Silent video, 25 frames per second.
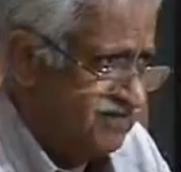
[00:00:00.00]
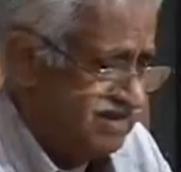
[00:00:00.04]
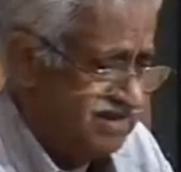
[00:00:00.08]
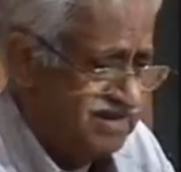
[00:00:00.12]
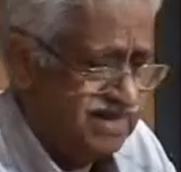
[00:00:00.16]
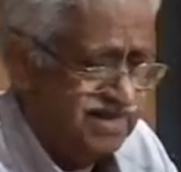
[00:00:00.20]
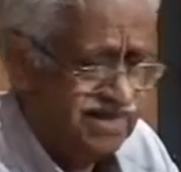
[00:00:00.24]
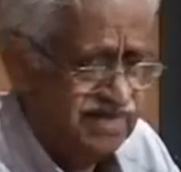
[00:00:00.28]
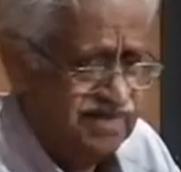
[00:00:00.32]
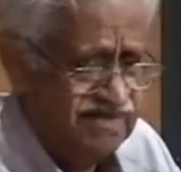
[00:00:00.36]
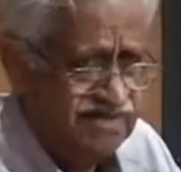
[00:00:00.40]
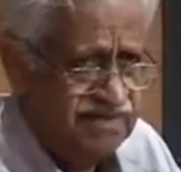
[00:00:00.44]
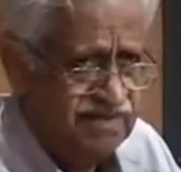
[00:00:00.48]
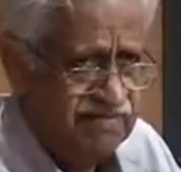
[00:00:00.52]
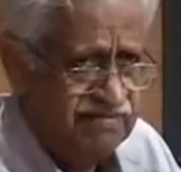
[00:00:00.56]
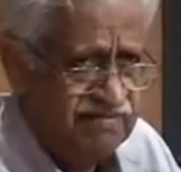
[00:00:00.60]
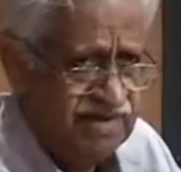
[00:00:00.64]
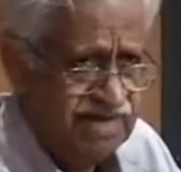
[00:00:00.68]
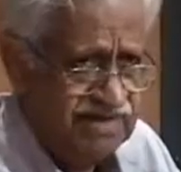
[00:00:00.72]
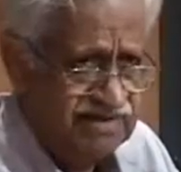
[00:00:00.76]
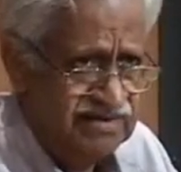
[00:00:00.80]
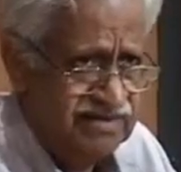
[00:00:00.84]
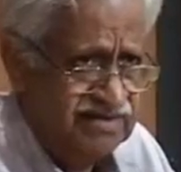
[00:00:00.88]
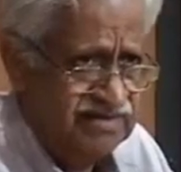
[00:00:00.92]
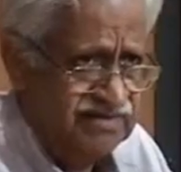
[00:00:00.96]
whether it is the
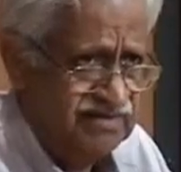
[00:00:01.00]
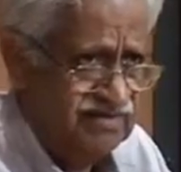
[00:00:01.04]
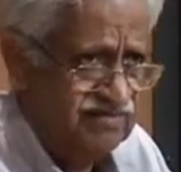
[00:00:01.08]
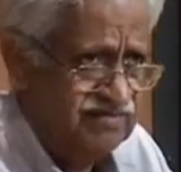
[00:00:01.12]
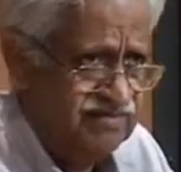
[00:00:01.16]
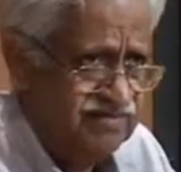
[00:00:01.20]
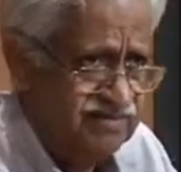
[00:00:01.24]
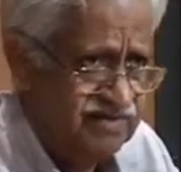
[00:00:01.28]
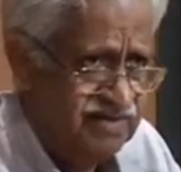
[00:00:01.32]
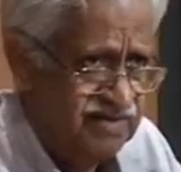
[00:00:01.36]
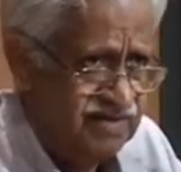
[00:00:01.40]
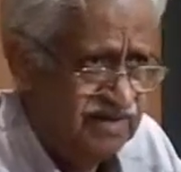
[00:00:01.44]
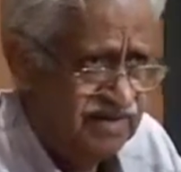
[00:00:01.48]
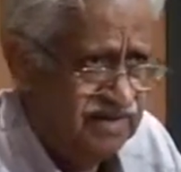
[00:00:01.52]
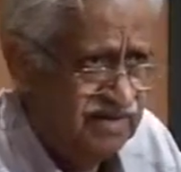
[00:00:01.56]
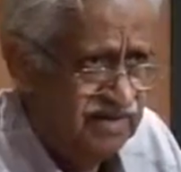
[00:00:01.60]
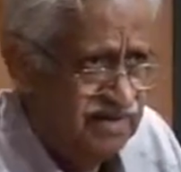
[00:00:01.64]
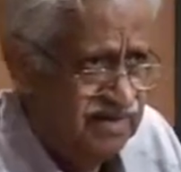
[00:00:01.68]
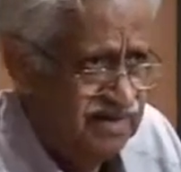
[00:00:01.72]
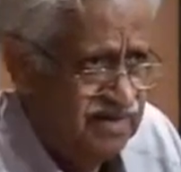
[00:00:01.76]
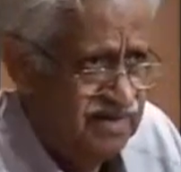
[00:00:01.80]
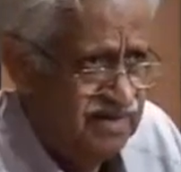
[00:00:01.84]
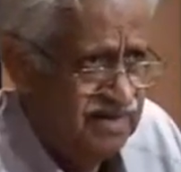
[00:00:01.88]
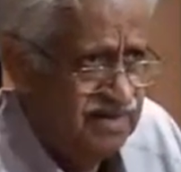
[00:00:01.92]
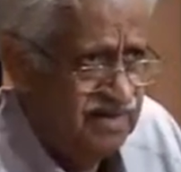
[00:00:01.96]
matters of
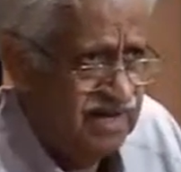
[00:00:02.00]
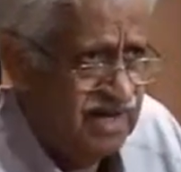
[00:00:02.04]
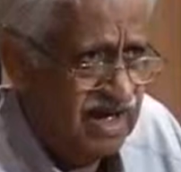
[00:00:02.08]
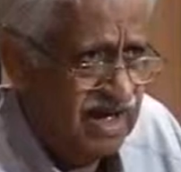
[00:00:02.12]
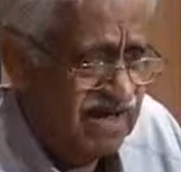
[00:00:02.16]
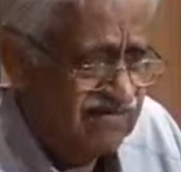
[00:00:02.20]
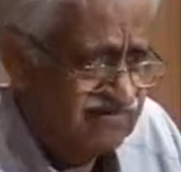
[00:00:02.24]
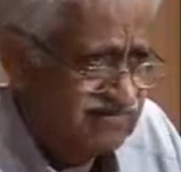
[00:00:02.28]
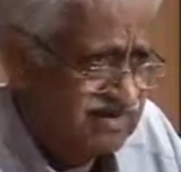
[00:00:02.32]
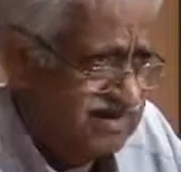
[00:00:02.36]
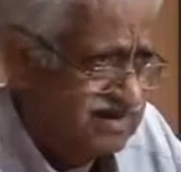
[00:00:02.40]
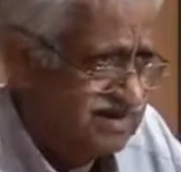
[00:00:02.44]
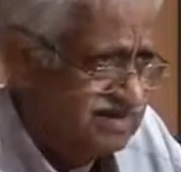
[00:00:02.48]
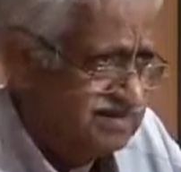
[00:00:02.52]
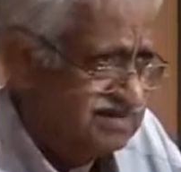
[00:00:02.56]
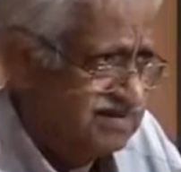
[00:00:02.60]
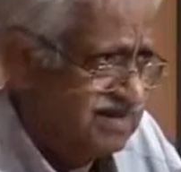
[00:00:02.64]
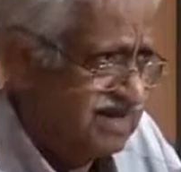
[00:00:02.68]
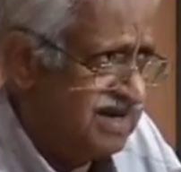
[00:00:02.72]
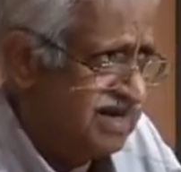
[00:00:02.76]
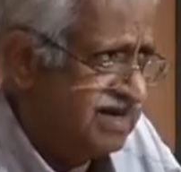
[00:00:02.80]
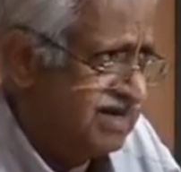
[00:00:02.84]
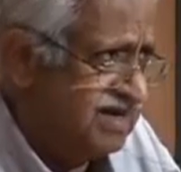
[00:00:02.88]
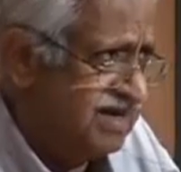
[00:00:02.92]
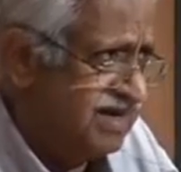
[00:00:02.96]

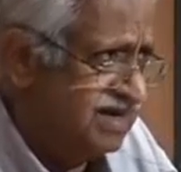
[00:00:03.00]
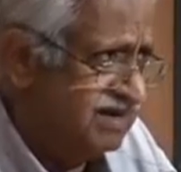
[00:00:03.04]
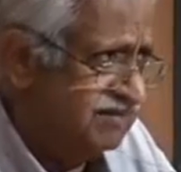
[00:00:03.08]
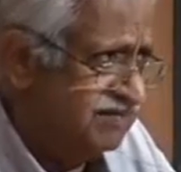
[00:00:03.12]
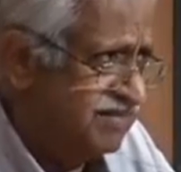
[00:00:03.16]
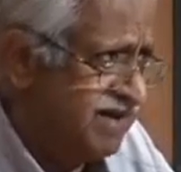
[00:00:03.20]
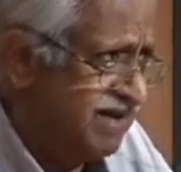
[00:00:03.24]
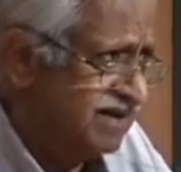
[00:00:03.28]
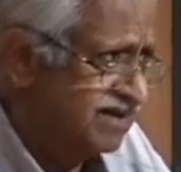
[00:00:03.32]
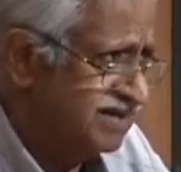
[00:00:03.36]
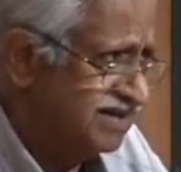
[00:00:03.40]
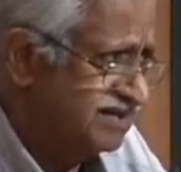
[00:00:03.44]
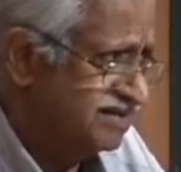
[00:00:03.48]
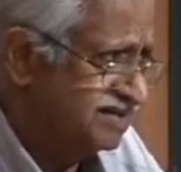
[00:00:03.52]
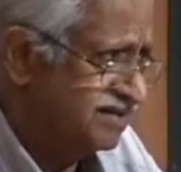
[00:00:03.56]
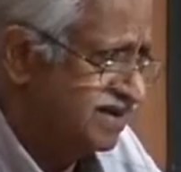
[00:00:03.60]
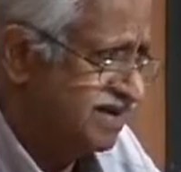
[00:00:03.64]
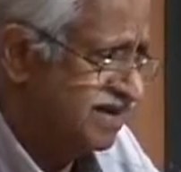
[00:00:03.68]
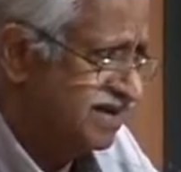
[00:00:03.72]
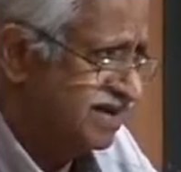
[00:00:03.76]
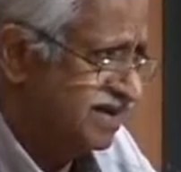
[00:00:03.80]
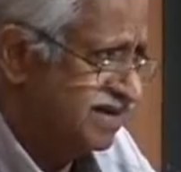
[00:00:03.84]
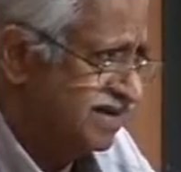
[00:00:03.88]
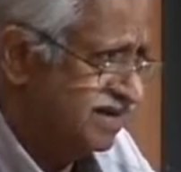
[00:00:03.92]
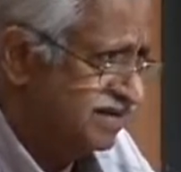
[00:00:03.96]
Afghanistan or
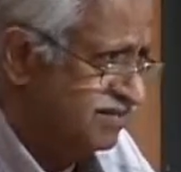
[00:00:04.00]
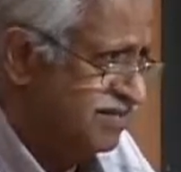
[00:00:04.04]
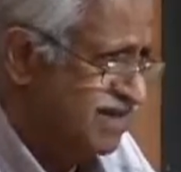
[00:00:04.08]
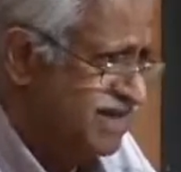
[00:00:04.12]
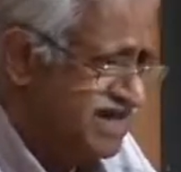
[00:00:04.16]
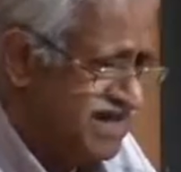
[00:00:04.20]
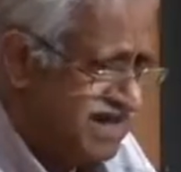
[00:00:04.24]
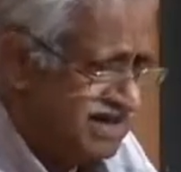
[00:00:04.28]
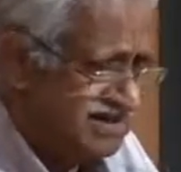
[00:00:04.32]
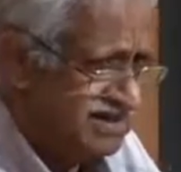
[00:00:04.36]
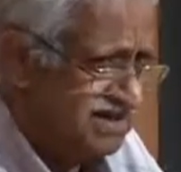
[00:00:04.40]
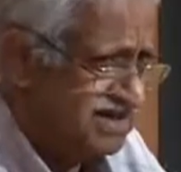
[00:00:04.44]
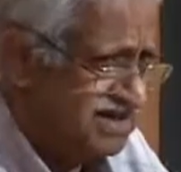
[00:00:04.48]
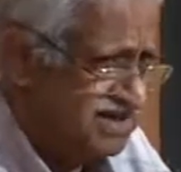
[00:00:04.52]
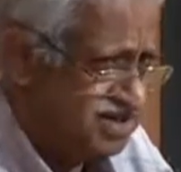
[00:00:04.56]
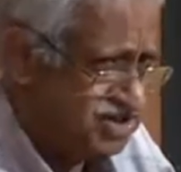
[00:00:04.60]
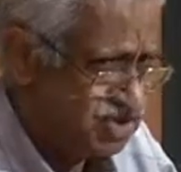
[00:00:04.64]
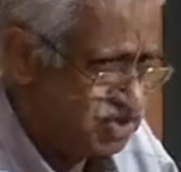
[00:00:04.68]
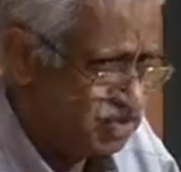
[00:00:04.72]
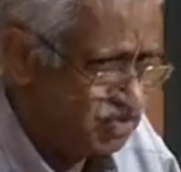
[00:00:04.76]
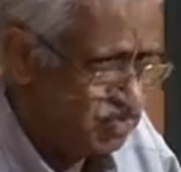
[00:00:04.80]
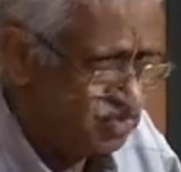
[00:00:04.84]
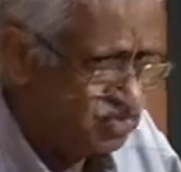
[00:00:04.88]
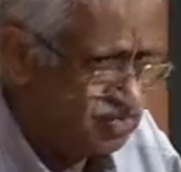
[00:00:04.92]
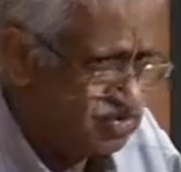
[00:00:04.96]
Pakistan or many other
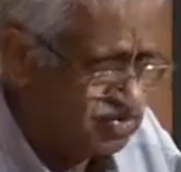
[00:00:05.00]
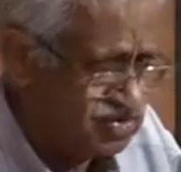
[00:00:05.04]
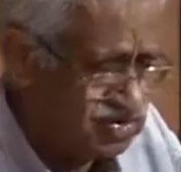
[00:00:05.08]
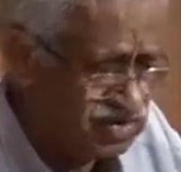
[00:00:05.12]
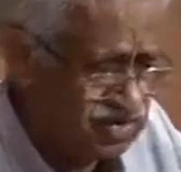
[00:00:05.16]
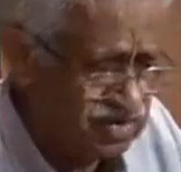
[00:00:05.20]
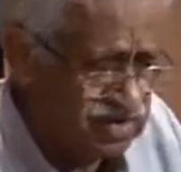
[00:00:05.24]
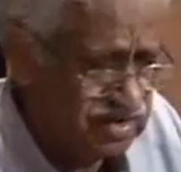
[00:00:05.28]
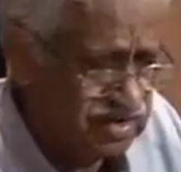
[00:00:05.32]
issues.